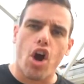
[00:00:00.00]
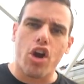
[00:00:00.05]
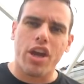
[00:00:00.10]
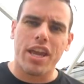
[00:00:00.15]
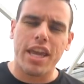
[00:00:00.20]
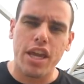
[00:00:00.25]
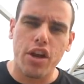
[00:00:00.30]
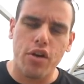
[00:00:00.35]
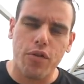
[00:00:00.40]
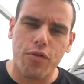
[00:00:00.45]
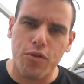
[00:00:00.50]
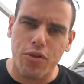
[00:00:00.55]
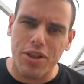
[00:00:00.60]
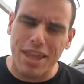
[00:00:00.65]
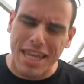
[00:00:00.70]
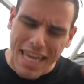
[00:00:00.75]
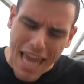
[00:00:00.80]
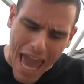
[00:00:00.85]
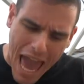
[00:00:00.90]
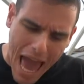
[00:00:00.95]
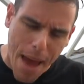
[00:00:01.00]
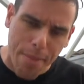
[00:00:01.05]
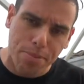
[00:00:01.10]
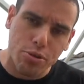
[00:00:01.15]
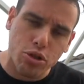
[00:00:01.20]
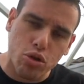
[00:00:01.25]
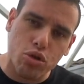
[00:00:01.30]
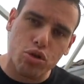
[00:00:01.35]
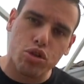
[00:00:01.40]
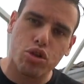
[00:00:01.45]
are here for the
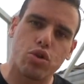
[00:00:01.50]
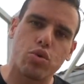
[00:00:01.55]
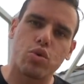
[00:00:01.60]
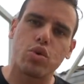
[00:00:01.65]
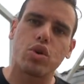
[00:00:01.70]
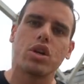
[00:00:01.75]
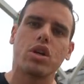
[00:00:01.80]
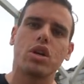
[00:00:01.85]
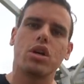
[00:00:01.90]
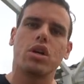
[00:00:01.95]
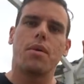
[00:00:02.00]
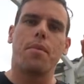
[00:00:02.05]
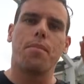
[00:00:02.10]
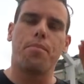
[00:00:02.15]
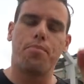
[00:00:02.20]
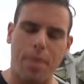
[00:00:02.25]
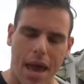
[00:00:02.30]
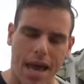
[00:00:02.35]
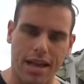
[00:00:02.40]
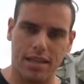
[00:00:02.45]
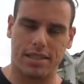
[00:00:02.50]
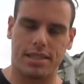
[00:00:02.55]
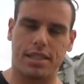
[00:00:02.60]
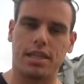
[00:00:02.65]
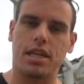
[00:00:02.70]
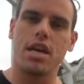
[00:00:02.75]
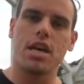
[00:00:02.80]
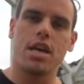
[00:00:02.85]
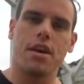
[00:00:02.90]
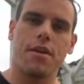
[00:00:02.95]
absolute
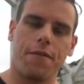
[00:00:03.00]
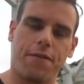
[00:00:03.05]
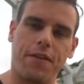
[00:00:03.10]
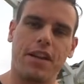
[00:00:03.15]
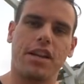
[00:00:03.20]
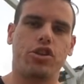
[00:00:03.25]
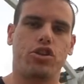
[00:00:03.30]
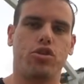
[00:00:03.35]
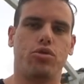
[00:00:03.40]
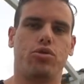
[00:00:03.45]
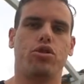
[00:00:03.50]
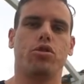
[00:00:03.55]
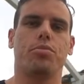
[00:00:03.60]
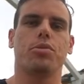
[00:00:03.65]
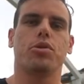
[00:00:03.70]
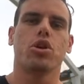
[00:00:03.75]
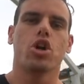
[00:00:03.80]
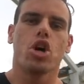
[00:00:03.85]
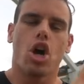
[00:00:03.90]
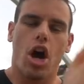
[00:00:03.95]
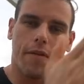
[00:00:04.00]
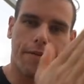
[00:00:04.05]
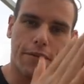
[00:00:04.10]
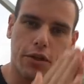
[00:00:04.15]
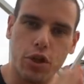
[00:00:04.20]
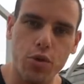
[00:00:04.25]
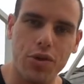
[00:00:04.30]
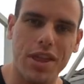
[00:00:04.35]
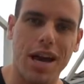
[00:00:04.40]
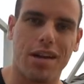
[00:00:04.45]
best fitness YouTuber of
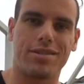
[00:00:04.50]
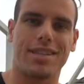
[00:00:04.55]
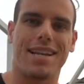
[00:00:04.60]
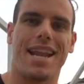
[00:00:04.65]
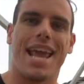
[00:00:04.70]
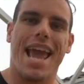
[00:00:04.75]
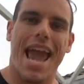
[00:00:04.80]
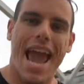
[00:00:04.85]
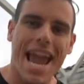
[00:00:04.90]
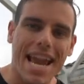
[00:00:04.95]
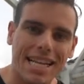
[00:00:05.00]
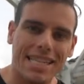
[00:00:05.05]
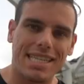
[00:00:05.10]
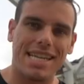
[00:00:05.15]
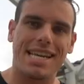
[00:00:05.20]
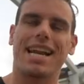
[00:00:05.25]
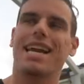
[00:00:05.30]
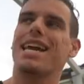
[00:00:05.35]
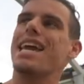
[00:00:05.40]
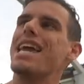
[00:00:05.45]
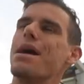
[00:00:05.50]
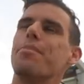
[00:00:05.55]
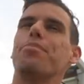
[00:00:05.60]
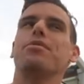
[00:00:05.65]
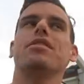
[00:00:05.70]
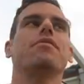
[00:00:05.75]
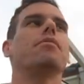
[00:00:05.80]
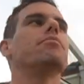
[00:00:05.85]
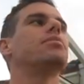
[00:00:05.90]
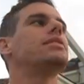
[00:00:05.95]
two thousand eighteen. I can't
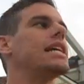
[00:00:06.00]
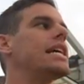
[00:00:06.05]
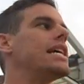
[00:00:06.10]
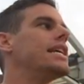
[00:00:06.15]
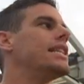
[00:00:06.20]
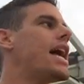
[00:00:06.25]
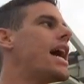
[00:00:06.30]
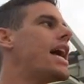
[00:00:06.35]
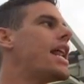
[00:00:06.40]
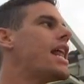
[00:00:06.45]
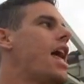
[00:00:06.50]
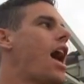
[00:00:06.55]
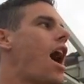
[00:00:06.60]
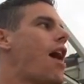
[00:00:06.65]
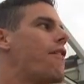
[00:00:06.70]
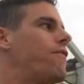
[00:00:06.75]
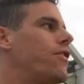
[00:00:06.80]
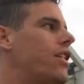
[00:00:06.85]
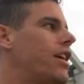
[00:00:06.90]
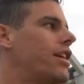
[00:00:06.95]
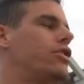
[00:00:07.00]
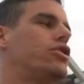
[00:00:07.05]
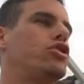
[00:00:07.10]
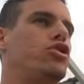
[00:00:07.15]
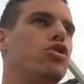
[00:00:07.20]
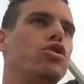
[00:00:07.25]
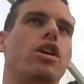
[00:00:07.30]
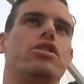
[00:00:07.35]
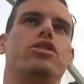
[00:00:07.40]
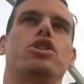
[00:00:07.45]
believe I'm saying that. I feel like it's
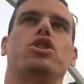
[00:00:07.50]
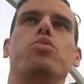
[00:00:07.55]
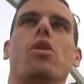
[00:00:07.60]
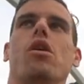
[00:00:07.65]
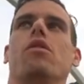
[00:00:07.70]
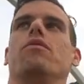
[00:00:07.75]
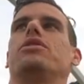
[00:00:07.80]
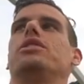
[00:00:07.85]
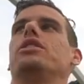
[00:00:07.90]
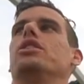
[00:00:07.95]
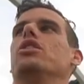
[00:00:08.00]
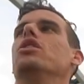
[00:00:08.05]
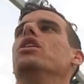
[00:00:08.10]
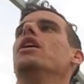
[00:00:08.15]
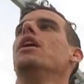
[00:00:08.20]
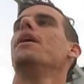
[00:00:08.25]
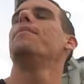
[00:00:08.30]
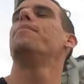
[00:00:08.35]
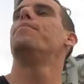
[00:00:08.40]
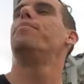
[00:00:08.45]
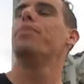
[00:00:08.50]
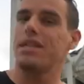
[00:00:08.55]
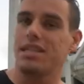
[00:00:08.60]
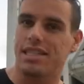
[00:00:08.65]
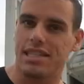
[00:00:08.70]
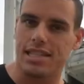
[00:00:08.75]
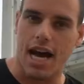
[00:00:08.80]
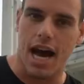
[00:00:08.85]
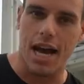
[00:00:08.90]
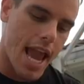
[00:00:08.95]
two thousand twelve still, but
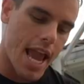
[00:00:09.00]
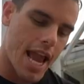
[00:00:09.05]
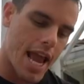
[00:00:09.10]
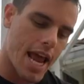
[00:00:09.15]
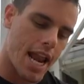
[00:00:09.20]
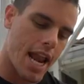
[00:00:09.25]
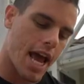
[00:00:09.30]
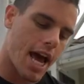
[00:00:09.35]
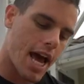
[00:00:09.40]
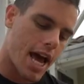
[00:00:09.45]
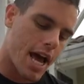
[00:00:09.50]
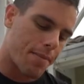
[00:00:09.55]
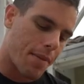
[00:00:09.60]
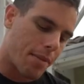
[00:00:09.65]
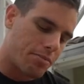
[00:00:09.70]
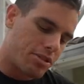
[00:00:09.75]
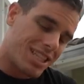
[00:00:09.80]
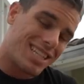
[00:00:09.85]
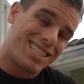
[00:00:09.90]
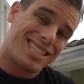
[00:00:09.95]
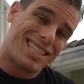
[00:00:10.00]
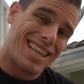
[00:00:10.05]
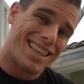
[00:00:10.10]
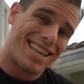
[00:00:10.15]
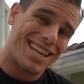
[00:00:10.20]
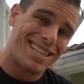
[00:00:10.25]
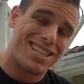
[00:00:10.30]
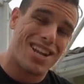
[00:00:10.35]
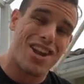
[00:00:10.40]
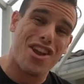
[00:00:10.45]
it's not. And um, I'm just gonna say
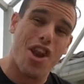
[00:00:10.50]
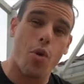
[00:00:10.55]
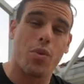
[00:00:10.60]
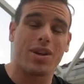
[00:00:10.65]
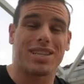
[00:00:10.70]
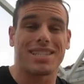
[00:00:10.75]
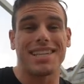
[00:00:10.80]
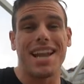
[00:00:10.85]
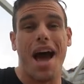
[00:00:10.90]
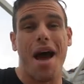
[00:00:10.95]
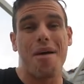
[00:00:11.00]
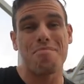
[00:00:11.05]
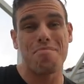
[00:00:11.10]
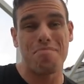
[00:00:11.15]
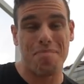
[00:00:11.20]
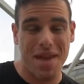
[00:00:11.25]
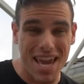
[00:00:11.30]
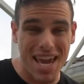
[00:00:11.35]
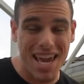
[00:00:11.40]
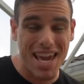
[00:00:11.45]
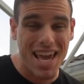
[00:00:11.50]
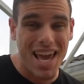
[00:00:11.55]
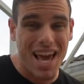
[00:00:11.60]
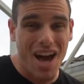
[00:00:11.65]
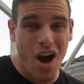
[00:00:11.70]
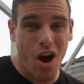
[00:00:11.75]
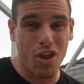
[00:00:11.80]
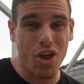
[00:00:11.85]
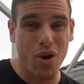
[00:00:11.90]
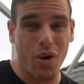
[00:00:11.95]
this, no, it's not me.
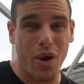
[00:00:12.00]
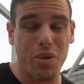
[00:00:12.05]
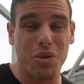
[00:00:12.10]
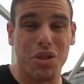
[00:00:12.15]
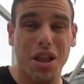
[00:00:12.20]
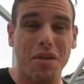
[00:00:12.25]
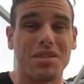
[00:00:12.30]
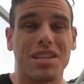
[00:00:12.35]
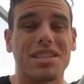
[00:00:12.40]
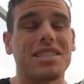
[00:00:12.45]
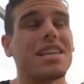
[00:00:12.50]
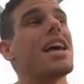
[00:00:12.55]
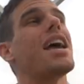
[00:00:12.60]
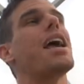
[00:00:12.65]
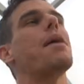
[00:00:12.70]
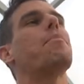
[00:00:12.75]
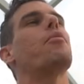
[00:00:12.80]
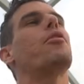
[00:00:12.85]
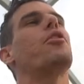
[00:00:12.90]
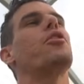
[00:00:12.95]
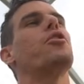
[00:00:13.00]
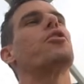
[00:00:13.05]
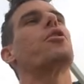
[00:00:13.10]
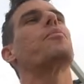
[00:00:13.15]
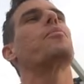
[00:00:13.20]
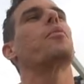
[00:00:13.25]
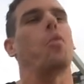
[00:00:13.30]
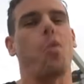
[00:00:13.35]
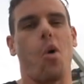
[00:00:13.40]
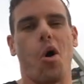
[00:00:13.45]
Although I would love to say, hey, Brendan, you're
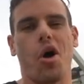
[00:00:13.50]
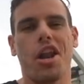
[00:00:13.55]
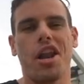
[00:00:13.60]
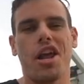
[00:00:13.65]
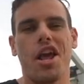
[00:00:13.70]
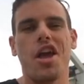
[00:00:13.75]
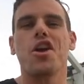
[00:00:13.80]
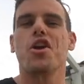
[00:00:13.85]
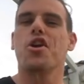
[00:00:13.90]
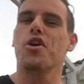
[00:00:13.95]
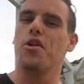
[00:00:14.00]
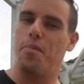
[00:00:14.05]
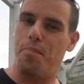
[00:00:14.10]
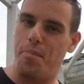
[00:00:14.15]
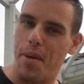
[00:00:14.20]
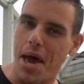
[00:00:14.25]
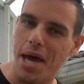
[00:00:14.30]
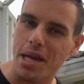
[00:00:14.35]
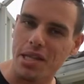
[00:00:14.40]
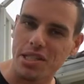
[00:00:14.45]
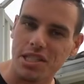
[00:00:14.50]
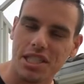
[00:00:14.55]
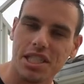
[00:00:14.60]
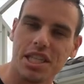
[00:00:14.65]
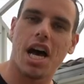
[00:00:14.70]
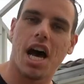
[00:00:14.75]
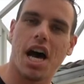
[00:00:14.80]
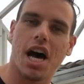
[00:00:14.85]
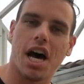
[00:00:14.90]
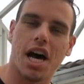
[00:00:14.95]
number one, you're the best.
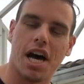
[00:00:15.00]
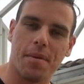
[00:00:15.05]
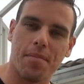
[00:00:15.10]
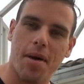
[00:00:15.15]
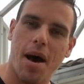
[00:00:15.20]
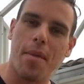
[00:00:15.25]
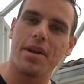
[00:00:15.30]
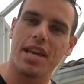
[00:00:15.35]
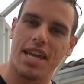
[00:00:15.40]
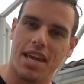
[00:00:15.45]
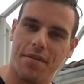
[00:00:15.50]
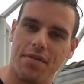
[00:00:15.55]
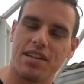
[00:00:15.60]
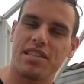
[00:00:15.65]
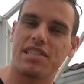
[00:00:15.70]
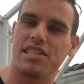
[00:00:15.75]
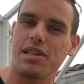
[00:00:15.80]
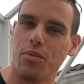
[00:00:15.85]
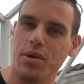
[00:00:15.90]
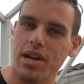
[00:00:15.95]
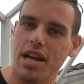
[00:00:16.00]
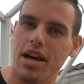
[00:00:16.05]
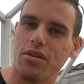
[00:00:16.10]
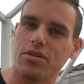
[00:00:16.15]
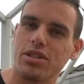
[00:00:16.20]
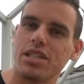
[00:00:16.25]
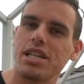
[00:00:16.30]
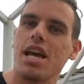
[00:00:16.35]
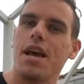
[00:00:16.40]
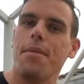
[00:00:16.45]
Um, I'm gonna give it to someone
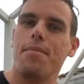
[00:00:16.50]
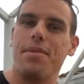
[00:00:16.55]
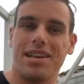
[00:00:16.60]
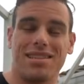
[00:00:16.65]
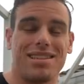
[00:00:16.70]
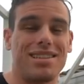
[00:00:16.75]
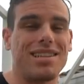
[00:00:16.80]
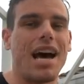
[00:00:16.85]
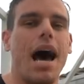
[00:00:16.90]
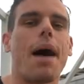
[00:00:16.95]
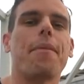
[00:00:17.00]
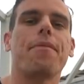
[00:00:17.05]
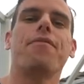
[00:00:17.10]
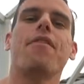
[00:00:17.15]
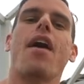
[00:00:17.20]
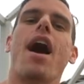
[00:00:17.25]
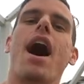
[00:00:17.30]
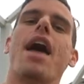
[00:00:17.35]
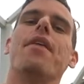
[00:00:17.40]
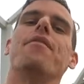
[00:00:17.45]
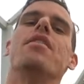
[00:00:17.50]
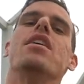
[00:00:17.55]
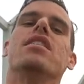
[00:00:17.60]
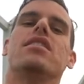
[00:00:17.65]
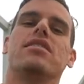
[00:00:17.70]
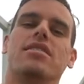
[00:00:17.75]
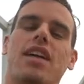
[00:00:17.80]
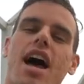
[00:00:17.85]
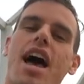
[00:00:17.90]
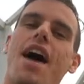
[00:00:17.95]
else because the top five
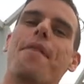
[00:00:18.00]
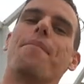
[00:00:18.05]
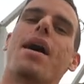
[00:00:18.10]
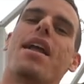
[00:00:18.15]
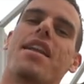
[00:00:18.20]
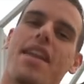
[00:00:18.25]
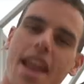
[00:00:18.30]
does not have my